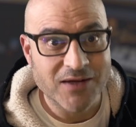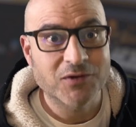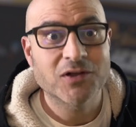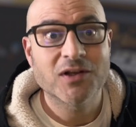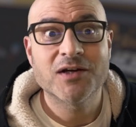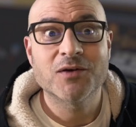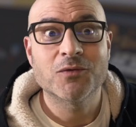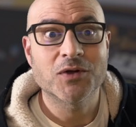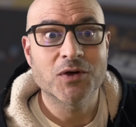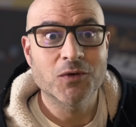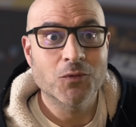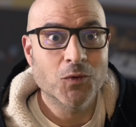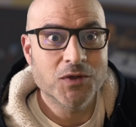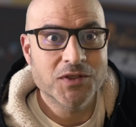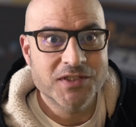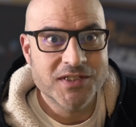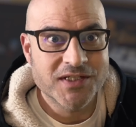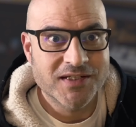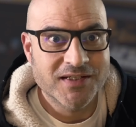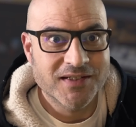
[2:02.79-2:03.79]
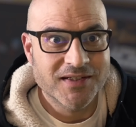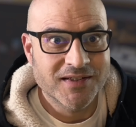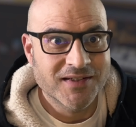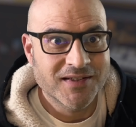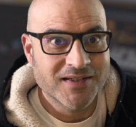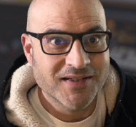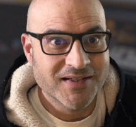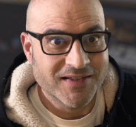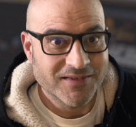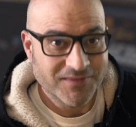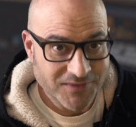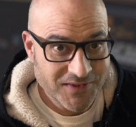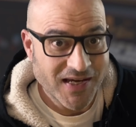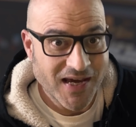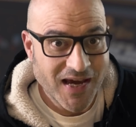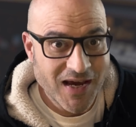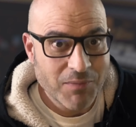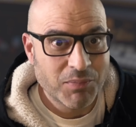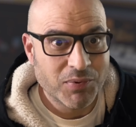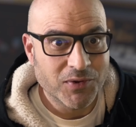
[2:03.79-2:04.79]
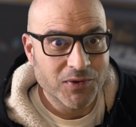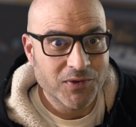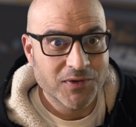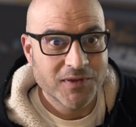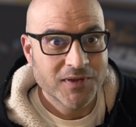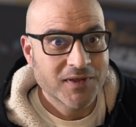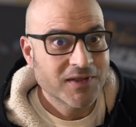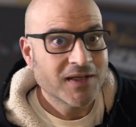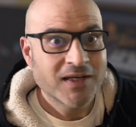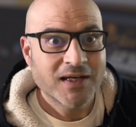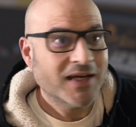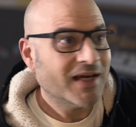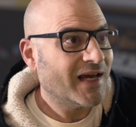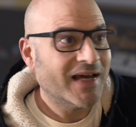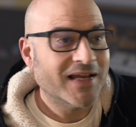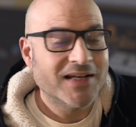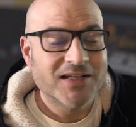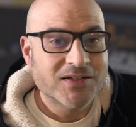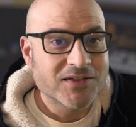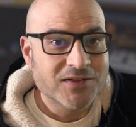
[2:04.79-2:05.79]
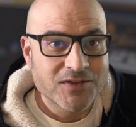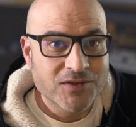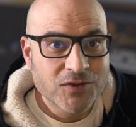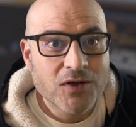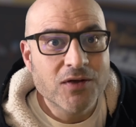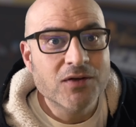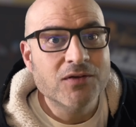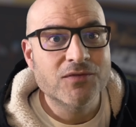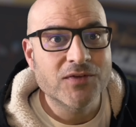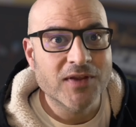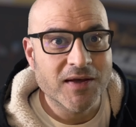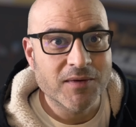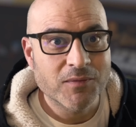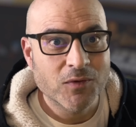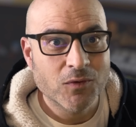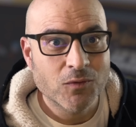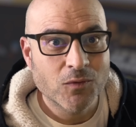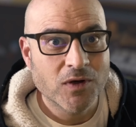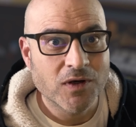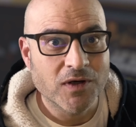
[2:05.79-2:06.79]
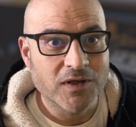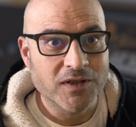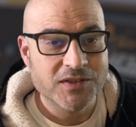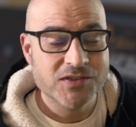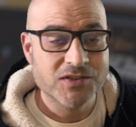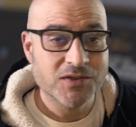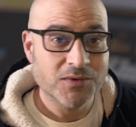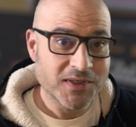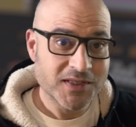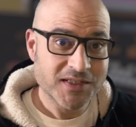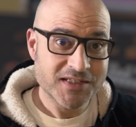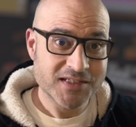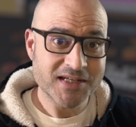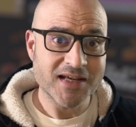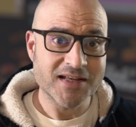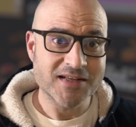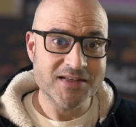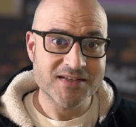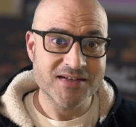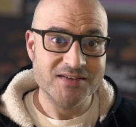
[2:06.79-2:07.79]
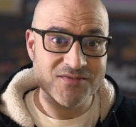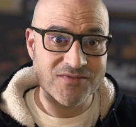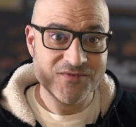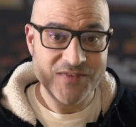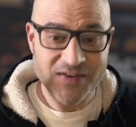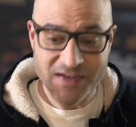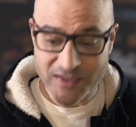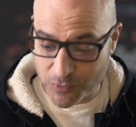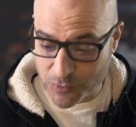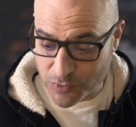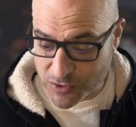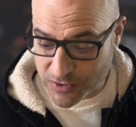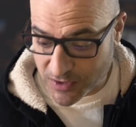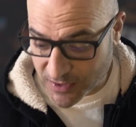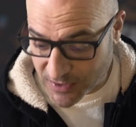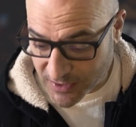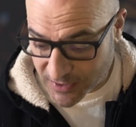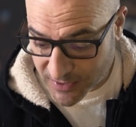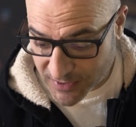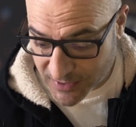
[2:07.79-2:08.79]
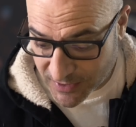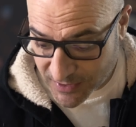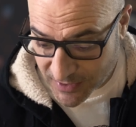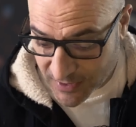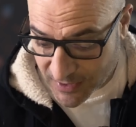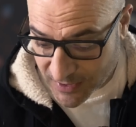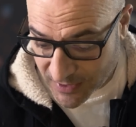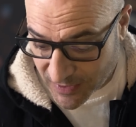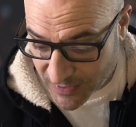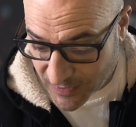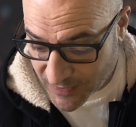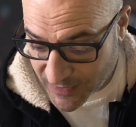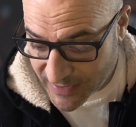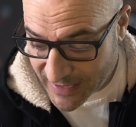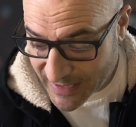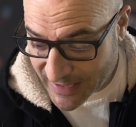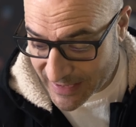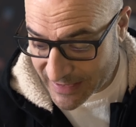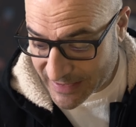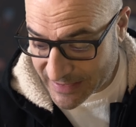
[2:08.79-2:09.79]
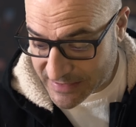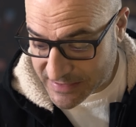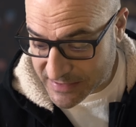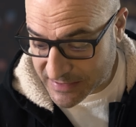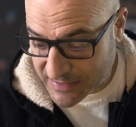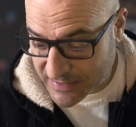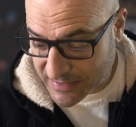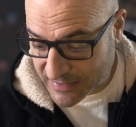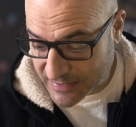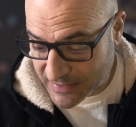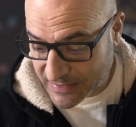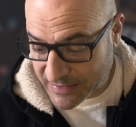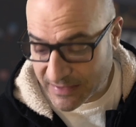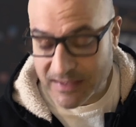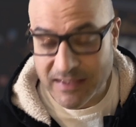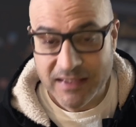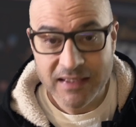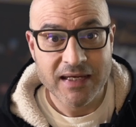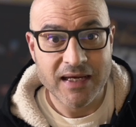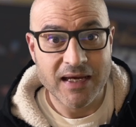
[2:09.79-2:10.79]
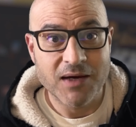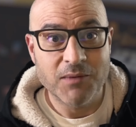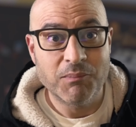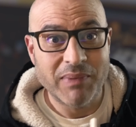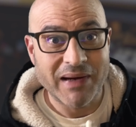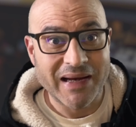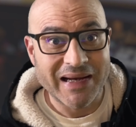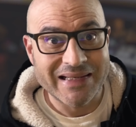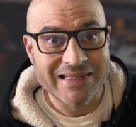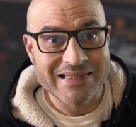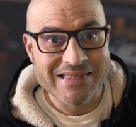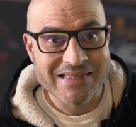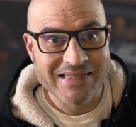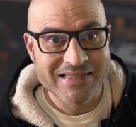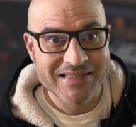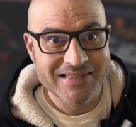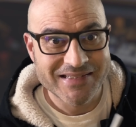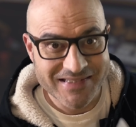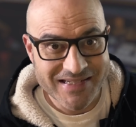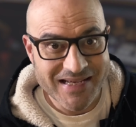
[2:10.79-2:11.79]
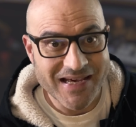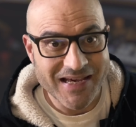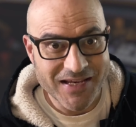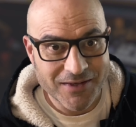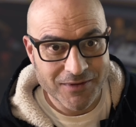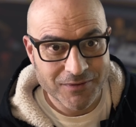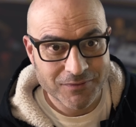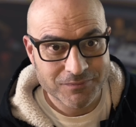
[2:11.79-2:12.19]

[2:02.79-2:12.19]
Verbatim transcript: like, what I wanted to happen, and none of them worked. So in a sense, it feels like I had a bad day.